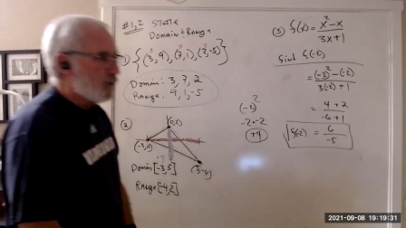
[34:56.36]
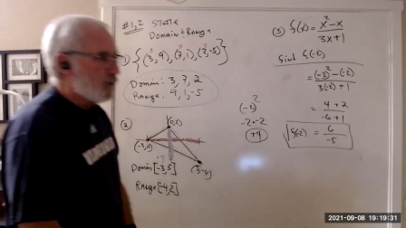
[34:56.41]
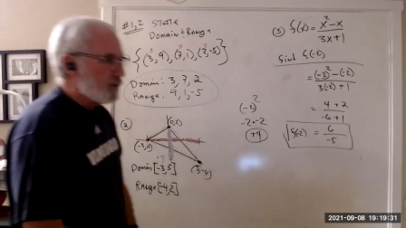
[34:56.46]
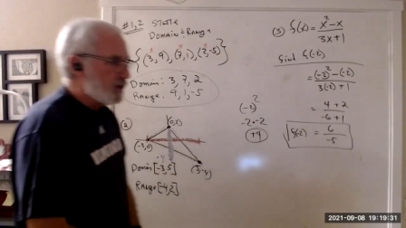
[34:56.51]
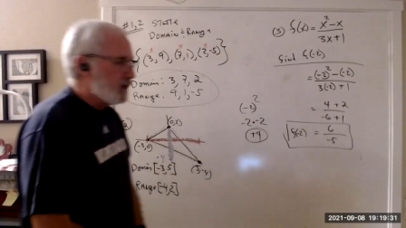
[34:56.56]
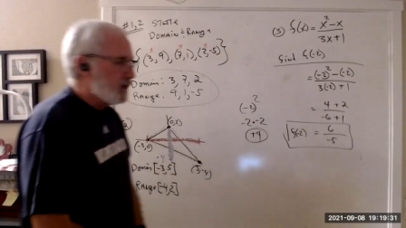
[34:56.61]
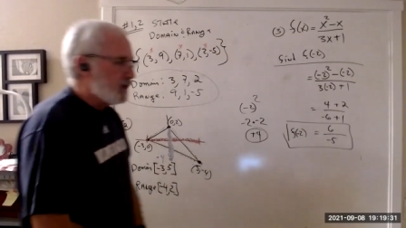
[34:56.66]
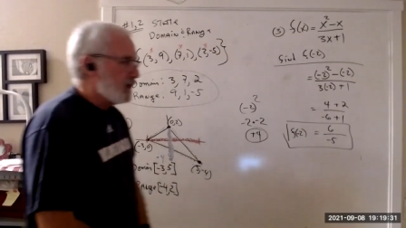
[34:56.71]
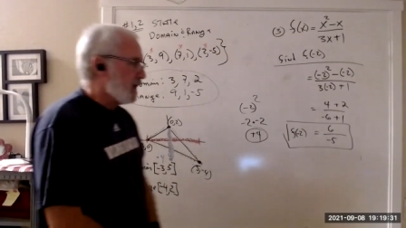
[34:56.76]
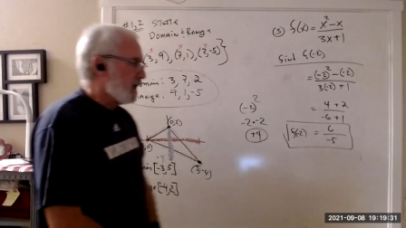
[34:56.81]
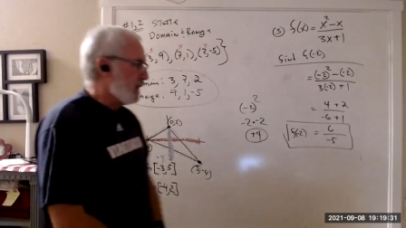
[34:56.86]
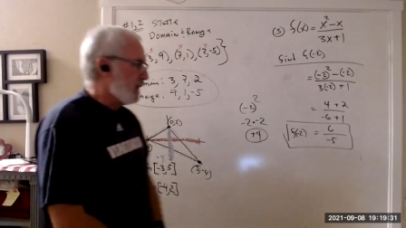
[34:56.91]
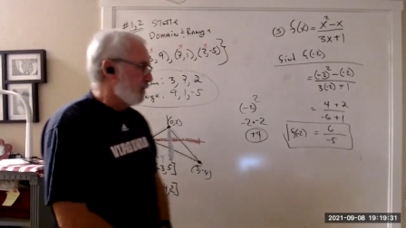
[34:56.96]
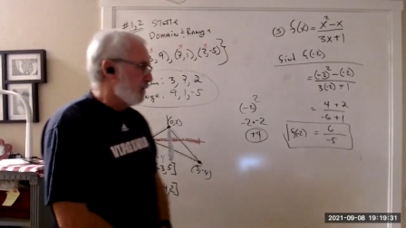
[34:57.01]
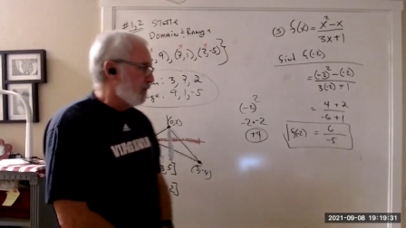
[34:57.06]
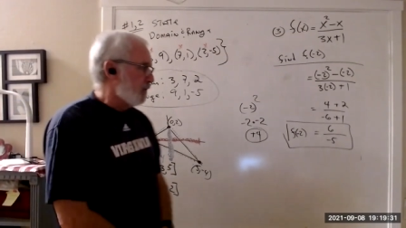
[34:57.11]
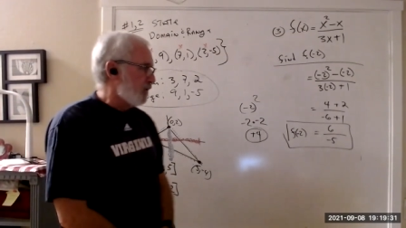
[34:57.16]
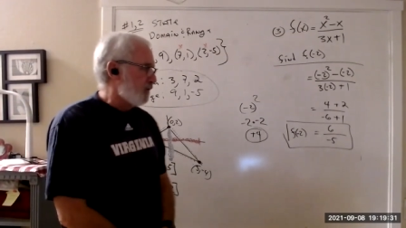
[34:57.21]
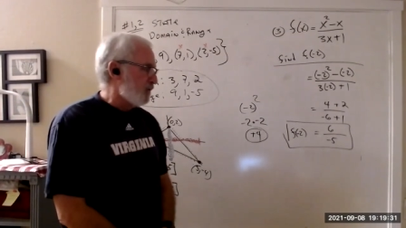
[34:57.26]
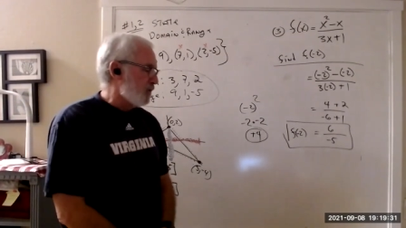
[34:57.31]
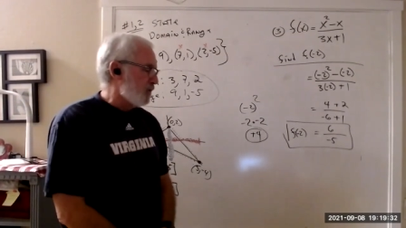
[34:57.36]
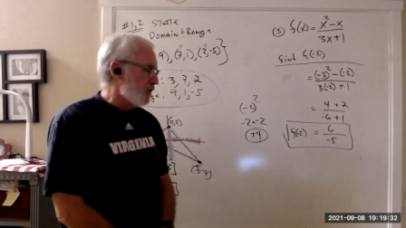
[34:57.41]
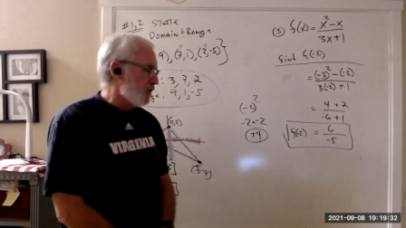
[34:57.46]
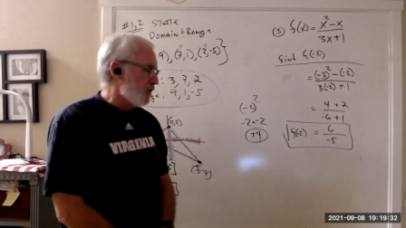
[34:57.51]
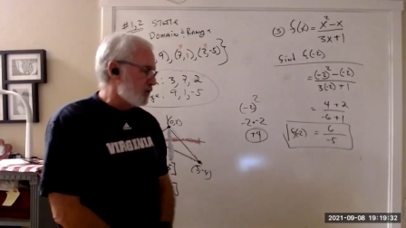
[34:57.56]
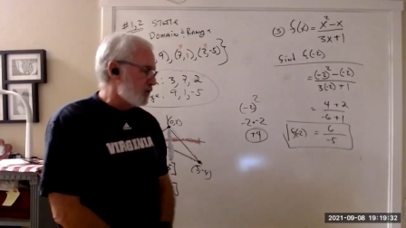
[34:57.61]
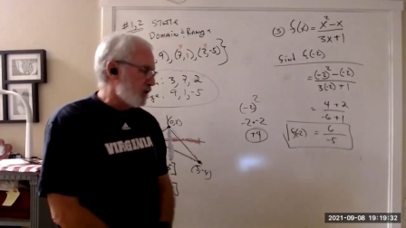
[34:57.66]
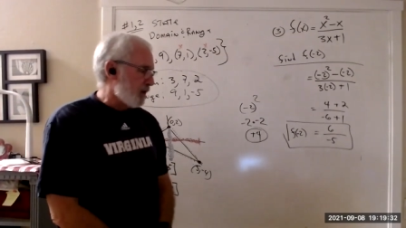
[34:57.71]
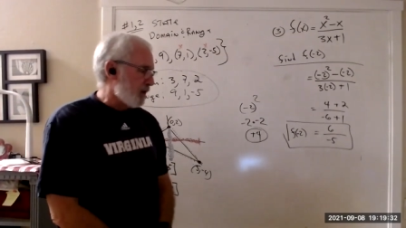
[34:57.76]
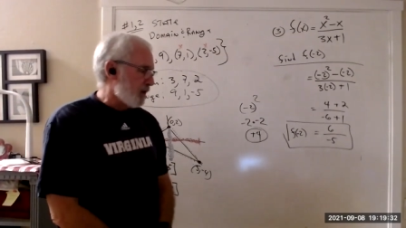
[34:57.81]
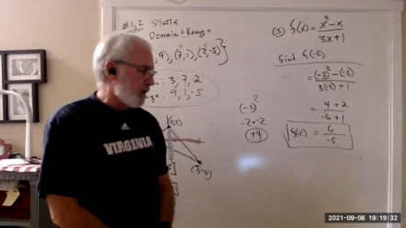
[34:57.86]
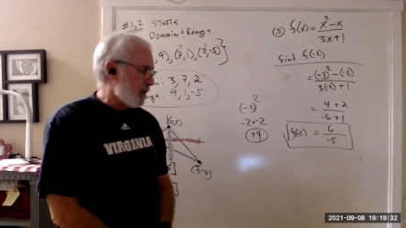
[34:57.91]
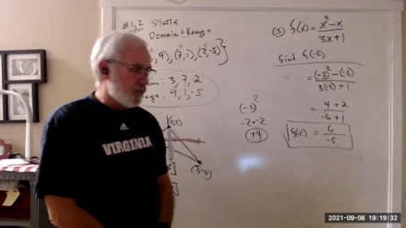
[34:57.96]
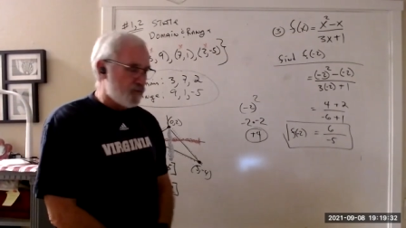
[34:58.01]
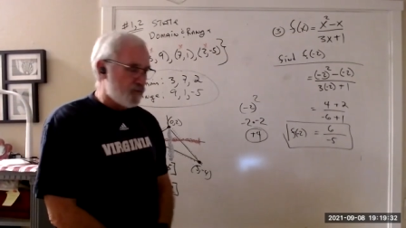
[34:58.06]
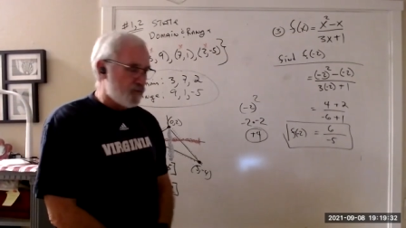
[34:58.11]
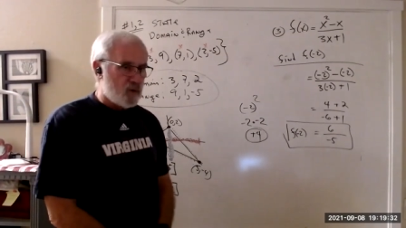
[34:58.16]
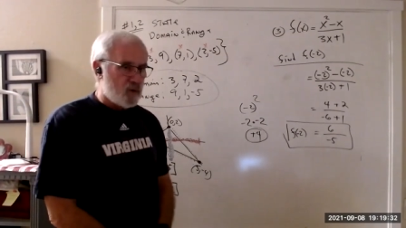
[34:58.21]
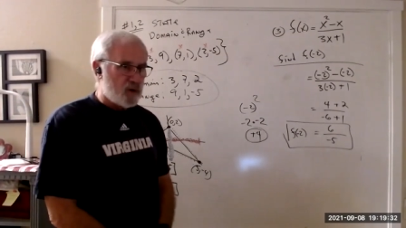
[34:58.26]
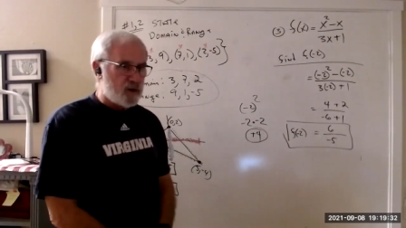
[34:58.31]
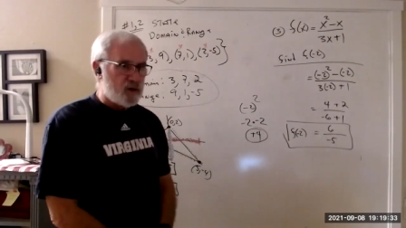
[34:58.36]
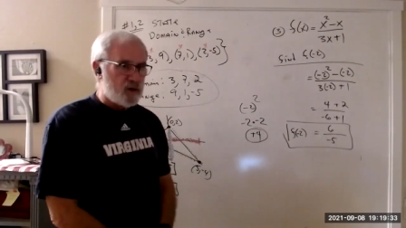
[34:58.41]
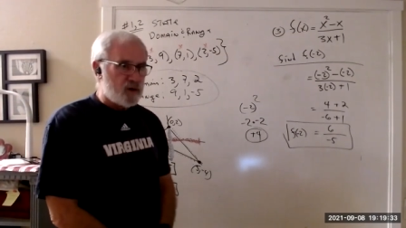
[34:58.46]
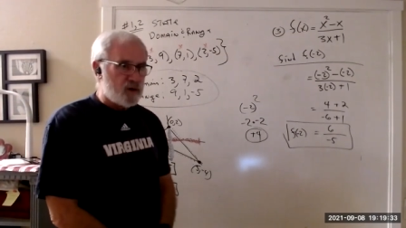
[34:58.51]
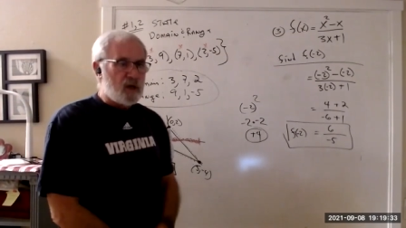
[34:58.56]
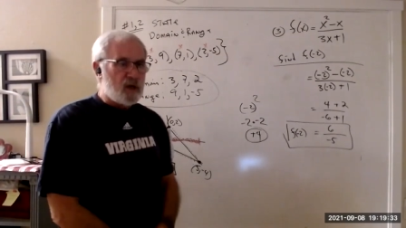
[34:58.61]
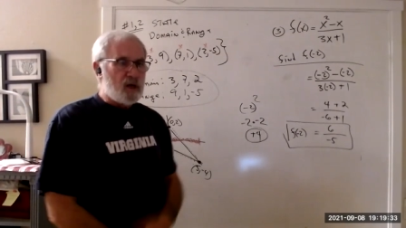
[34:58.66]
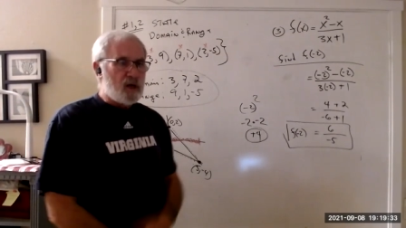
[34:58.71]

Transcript: with any kind of review on chapter four,